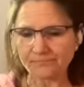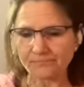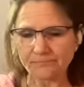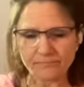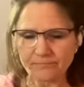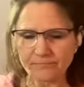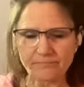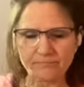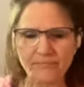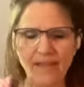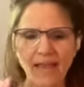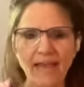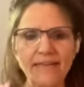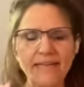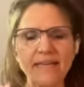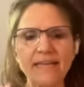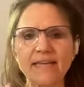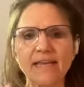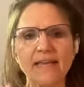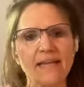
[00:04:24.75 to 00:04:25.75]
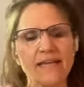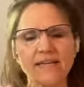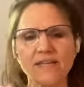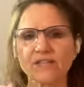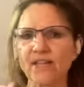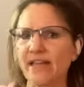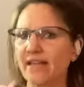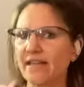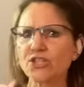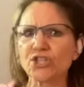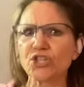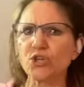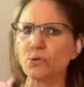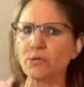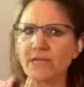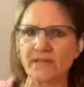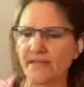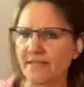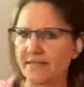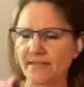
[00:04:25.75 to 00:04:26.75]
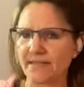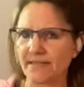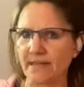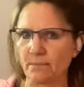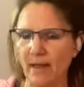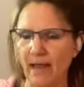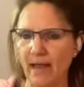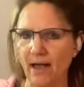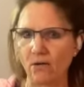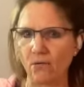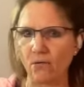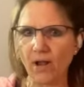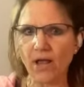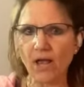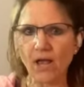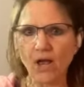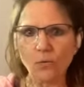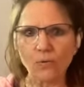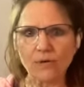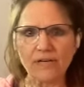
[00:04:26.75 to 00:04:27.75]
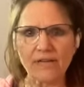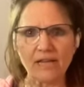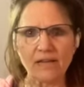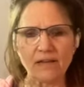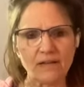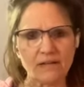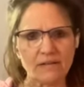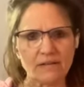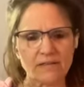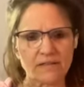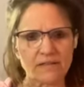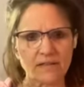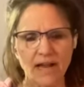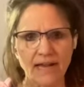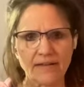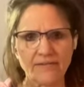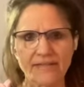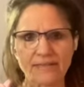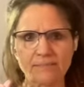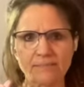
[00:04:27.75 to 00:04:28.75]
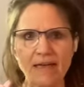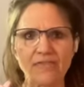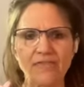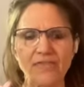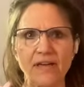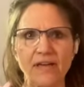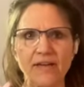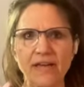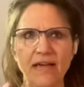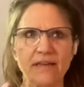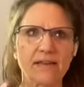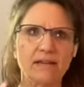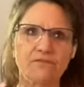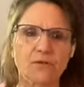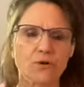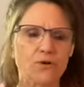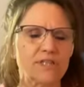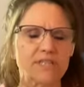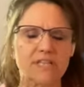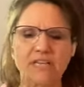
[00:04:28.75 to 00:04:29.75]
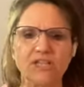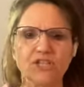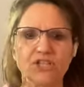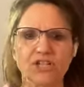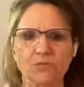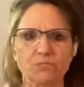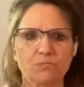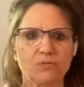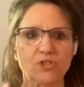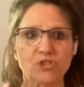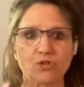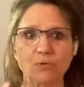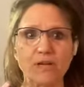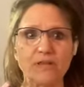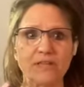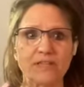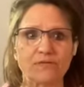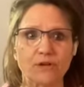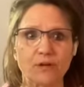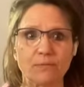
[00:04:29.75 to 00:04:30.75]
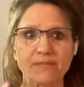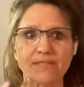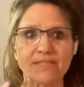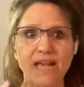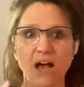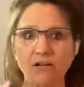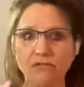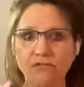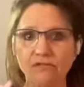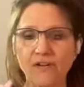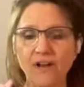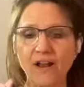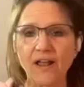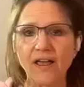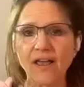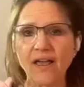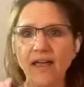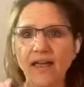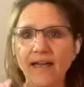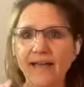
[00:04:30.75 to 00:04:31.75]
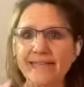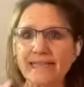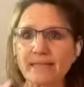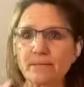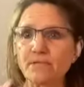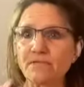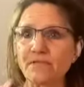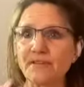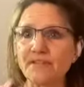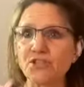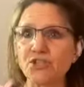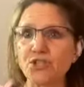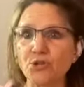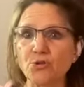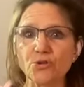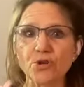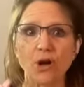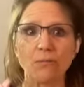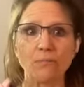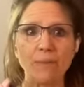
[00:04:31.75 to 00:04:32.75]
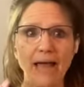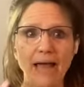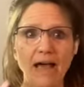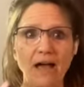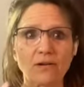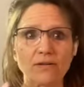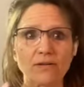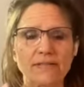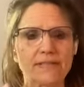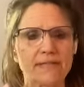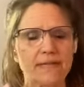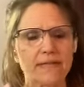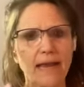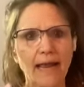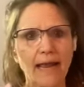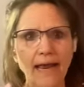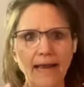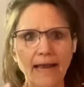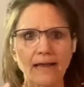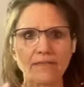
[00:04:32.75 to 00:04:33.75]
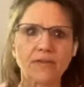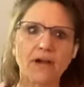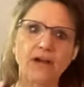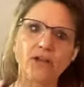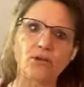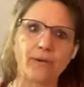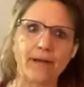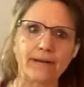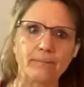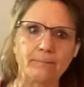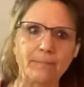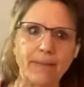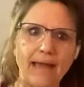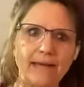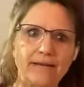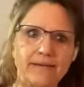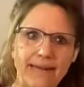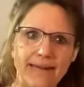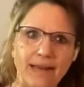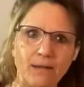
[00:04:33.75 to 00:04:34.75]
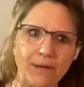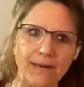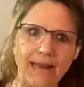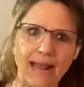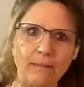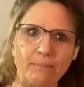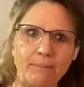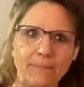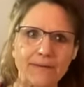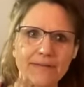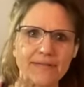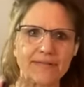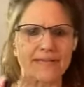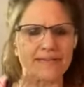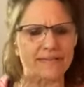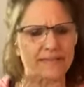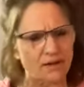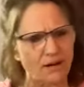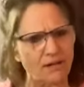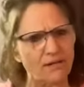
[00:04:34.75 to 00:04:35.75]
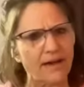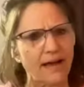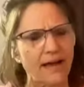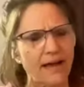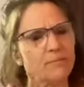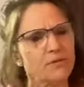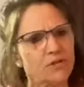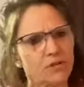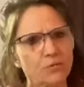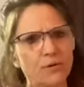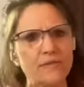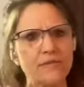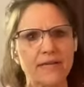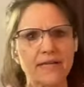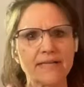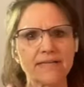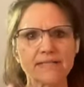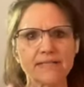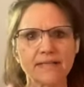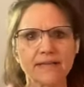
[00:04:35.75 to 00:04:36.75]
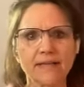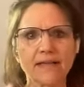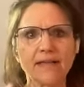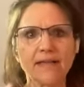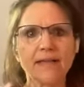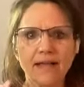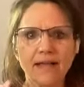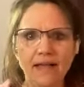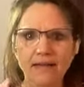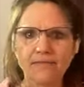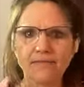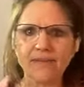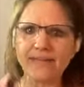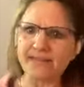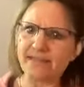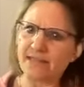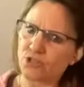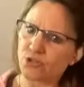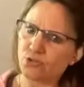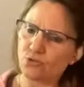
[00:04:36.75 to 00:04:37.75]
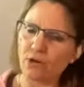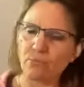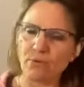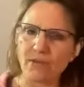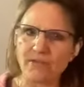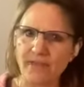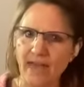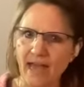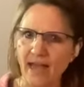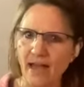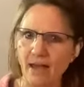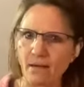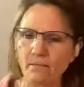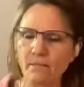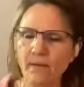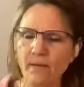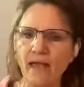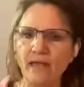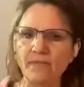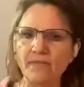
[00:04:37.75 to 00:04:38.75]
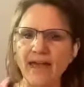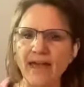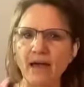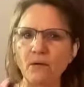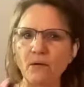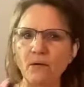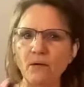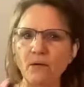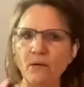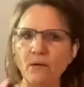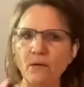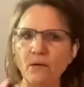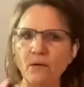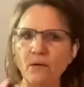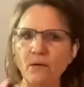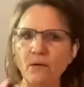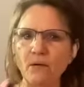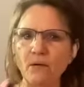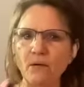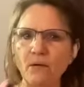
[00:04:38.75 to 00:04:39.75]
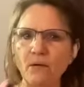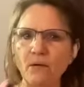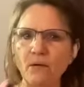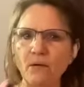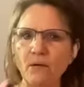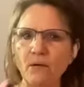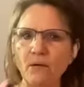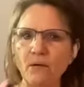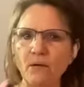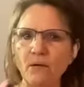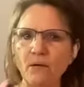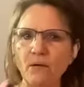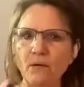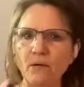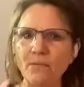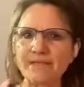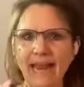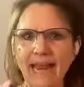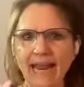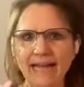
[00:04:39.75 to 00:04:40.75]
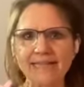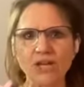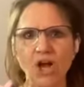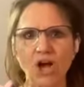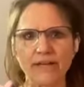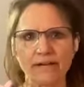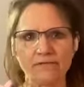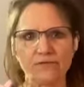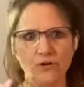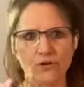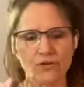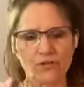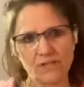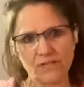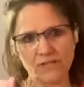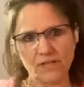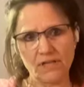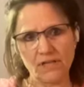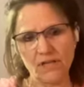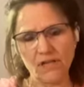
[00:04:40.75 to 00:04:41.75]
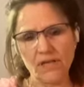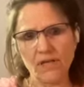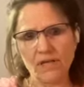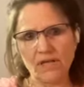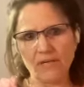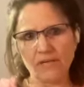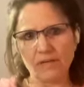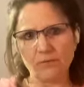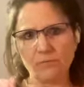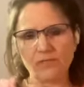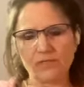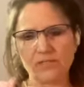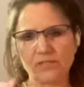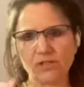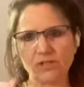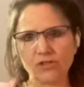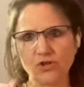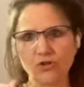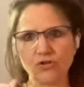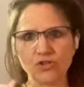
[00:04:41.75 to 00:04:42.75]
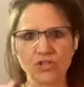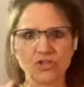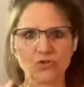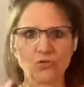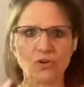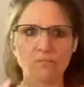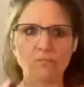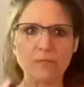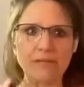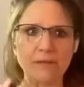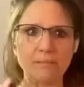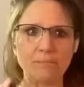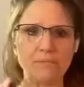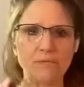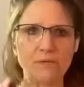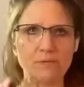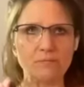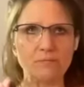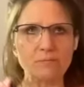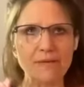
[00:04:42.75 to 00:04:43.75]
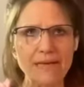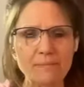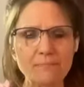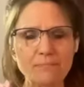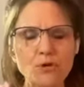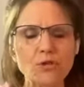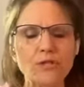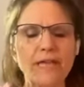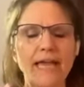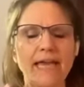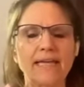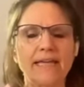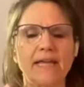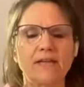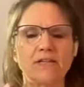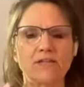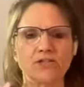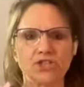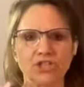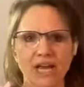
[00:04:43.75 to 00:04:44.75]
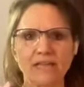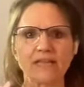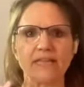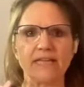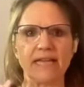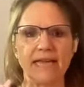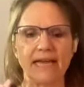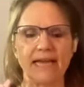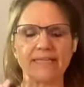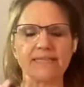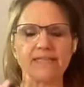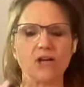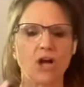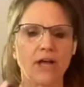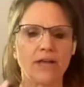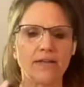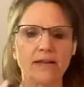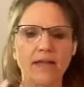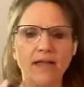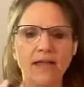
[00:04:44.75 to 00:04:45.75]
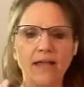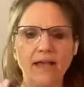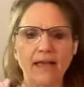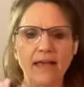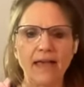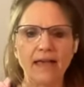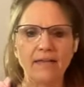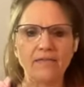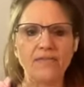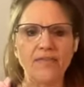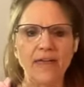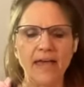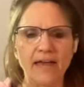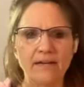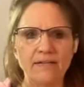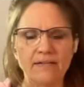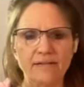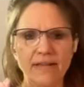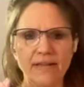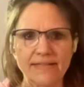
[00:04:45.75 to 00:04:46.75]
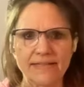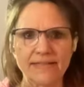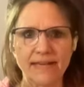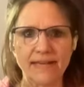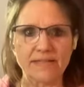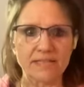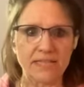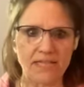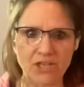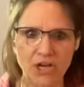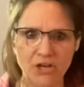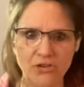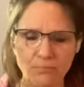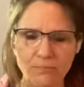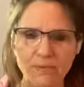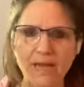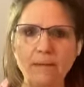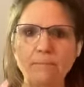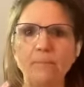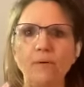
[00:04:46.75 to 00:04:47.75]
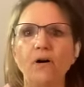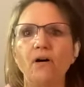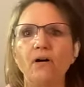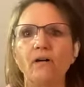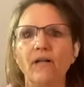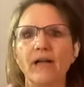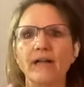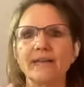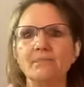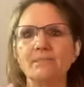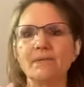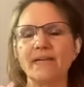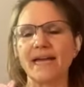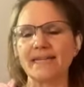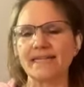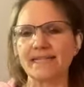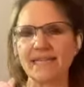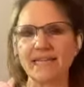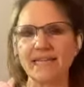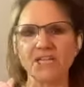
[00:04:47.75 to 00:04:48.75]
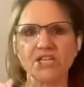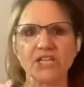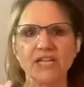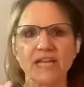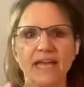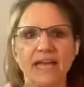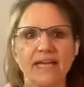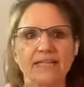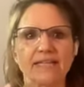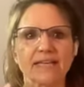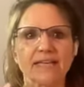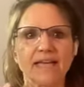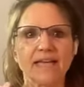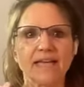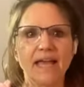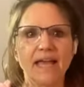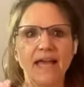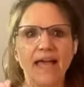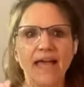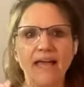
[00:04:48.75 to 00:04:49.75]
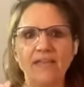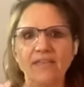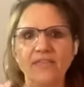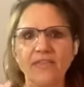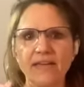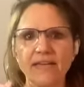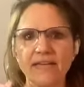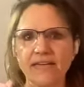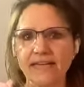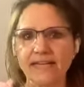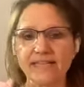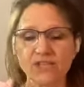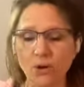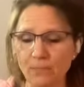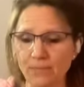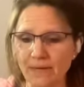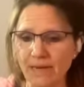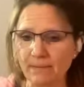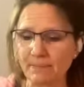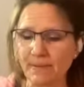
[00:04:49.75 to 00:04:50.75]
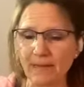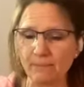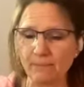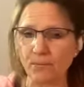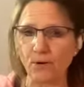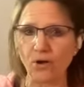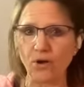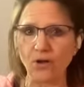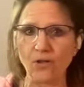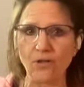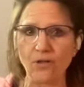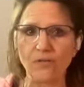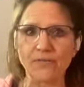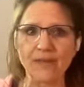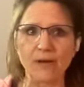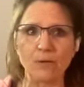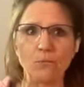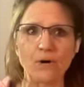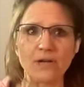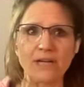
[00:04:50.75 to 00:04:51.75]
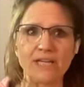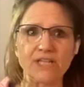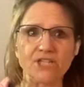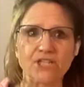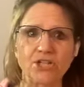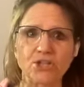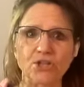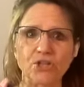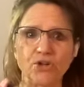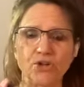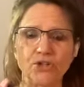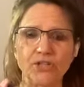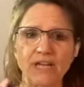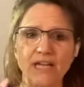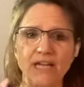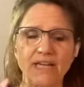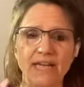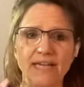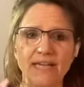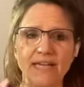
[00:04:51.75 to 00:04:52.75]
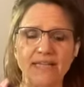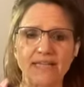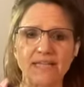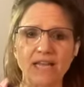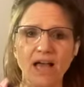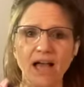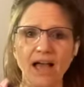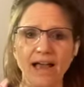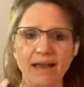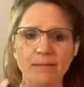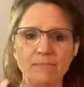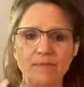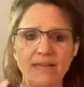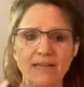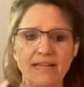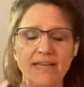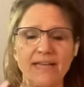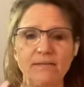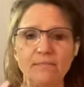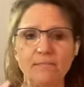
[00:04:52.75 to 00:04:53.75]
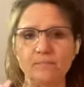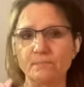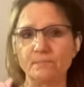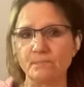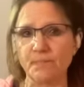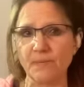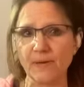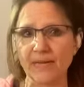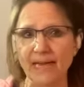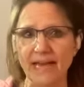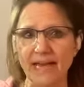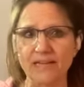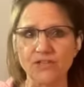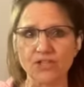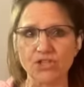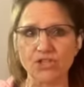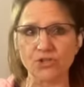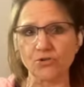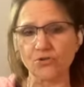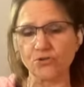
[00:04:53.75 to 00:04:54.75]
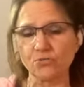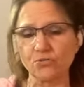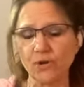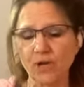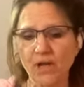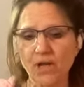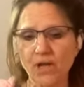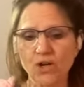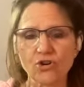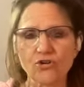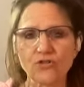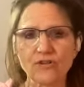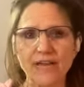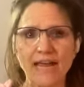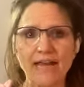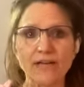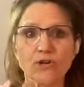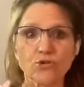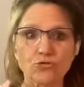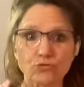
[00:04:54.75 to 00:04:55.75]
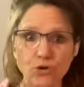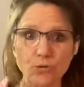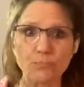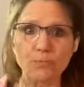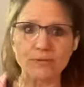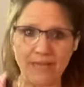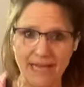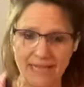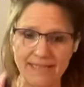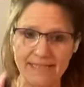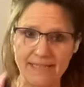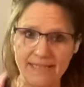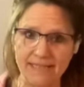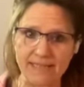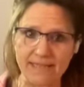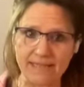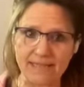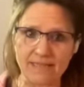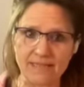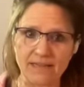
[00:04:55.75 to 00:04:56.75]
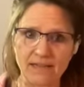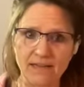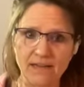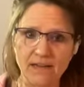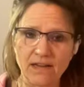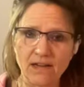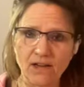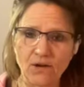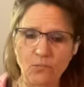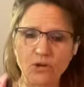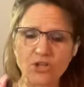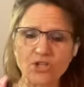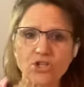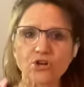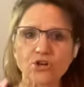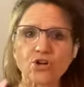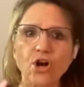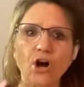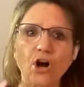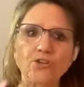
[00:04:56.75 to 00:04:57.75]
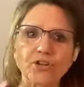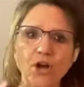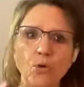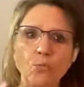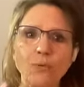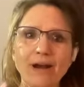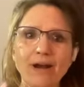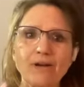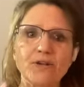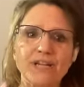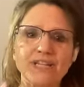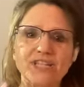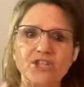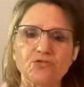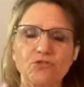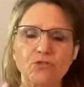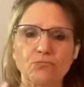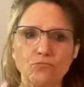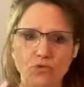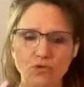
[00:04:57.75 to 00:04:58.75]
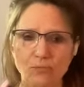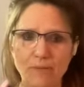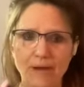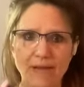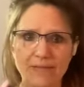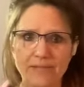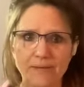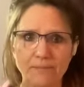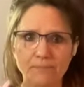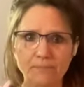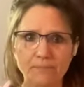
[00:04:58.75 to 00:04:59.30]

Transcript: And he intuited this somehow when he designed this method. And at first he just was doing this for himself. And some of his judo pals said, "Hey, I thought you had a bad knee. What happened?" And he said, "Oh yeah, I'm doing this." And they said, "Do it with them." And that was hands-on at first. He was, just sort of manipulating gently, hands-on. And then they said, "Teach other people." And he began teaching it. And then he had so many people that wanted to learn it at a time that he began to create group lessons, which are called awareness through movement.